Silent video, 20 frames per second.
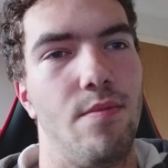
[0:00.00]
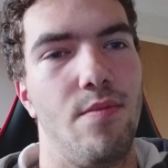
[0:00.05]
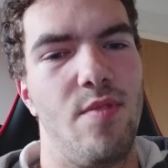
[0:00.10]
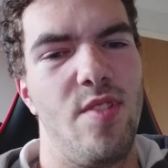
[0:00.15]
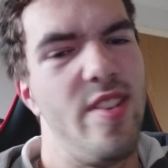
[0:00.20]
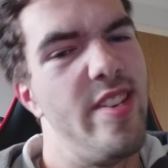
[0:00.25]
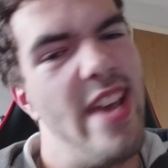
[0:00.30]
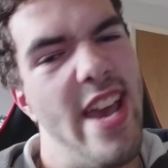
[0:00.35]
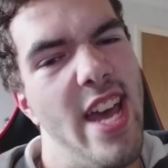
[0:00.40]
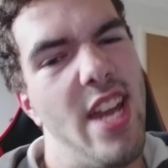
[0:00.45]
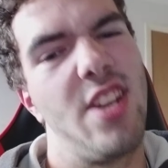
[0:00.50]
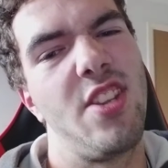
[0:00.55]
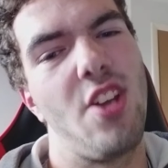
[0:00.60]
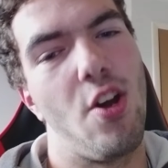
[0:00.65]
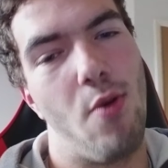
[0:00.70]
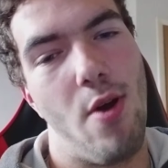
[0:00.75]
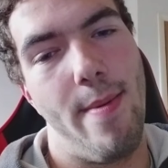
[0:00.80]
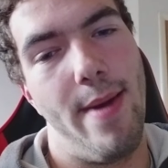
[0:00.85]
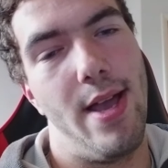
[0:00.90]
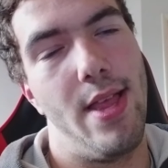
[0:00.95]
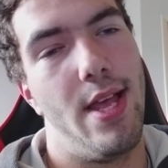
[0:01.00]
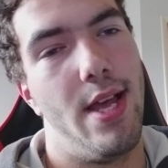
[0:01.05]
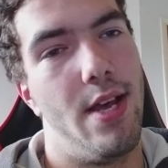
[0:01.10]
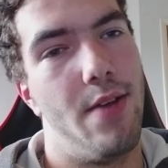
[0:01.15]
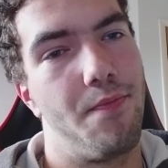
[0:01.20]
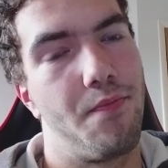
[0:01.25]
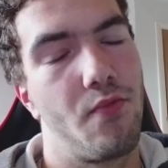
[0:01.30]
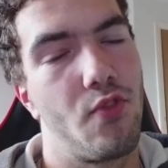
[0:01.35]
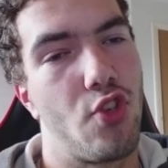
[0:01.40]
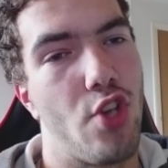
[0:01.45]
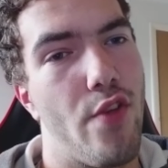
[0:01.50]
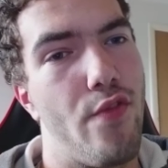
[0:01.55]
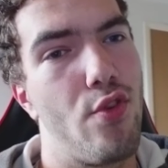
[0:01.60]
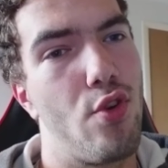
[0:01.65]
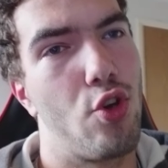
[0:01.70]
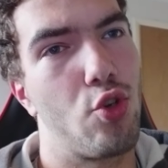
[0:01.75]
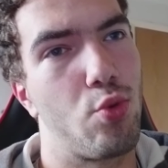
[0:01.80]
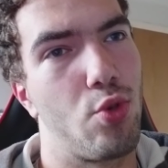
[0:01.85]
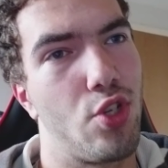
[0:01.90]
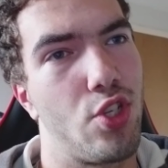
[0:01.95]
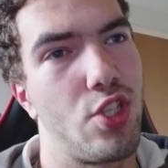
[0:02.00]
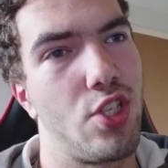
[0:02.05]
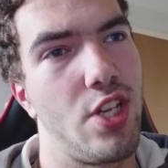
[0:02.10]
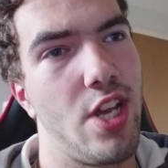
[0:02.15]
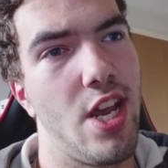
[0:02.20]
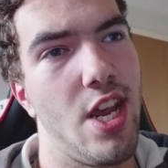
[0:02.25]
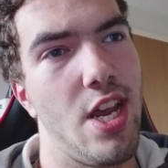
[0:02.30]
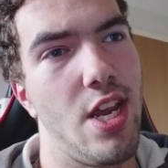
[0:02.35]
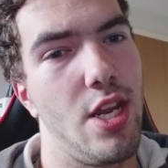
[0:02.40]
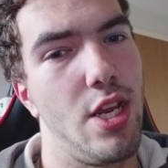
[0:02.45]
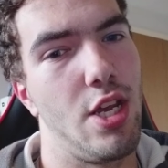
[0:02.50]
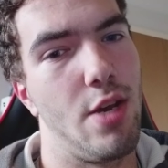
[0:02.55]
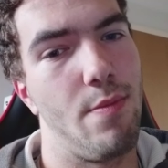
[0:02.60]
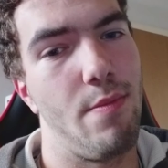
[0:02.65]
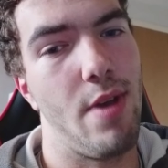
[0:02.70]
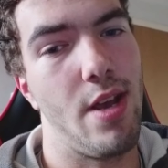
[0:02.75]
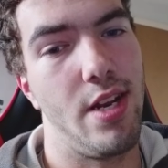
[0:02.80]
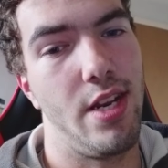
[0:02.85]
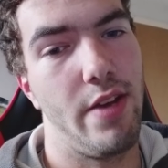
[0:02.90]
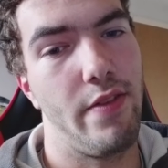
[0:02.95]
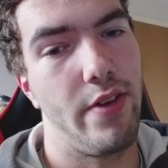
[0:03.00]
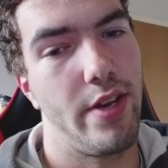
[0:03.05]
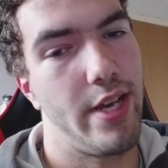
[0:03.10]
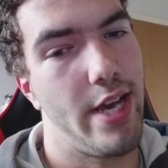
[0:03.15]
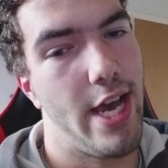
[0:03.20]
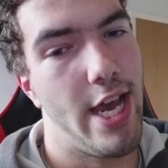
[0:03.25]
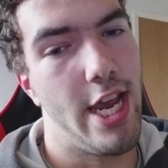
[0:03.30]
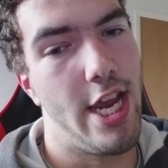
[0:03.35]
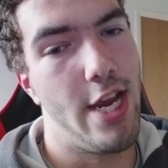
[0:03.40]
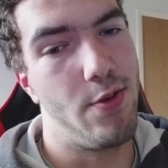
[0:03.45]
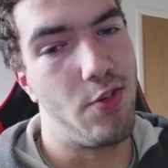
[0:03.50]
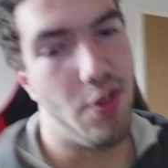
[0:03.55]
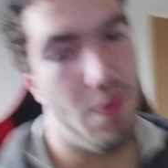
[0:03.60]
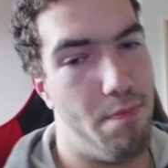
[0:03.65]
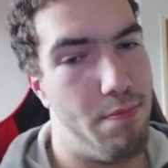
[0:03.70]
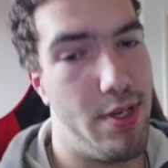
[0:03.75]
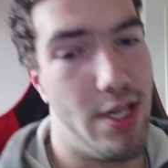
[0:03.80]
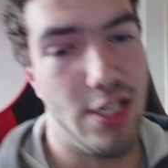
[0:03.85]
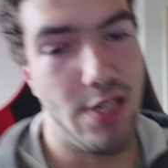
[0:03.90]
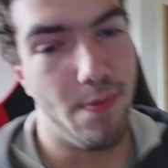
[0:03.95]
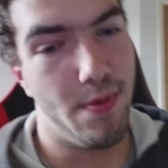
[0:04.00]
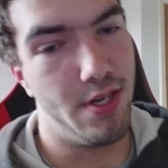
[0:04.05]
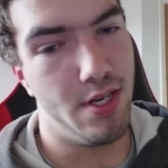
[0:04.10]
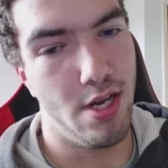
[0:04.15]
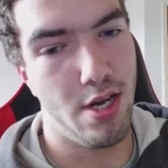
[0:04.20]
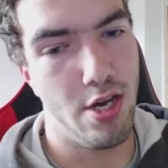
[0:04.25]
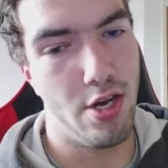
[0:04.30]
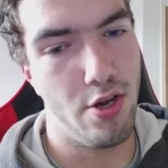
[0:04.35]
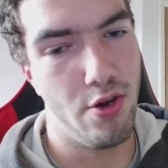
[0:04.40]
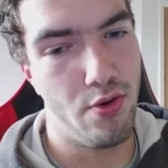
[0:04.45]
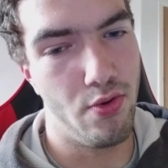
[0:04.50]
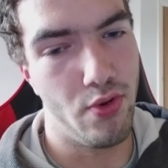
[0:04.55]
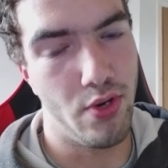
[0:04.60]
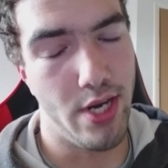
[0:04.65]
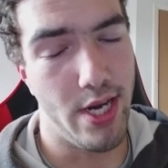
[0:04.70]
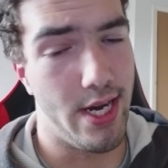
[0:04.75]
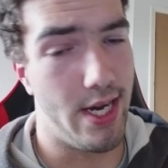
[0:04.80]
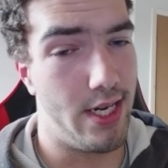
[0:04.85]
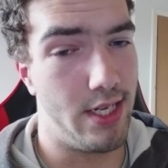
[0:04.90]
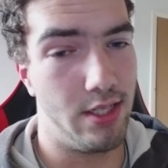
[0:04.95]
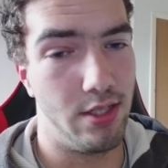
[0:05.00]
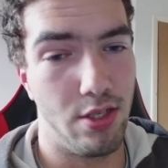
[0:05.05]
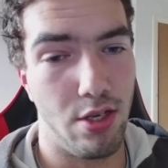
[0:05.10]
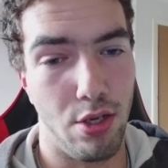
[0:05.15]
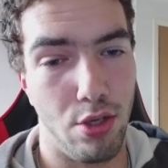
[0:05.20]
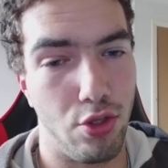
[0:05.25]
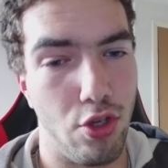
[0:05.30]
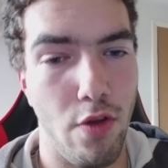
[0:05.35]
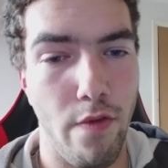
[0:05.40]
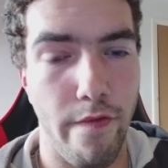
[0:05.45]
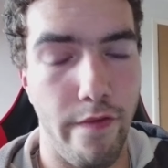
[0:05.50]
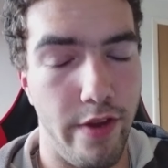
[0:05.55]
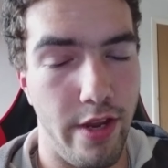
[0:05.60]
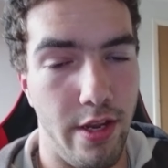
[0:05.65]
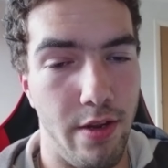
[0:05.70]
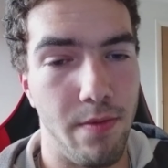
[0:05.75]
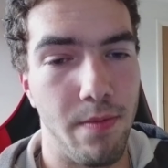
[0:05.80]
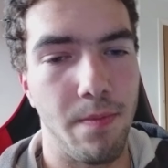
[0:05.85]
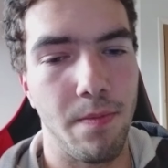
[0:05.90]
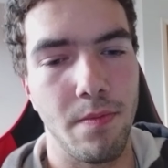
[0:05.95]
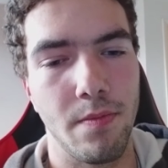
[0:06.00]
Yeah, don't worry about that. So if you guys want to see any other games, then please let me know, and I'll do them for you.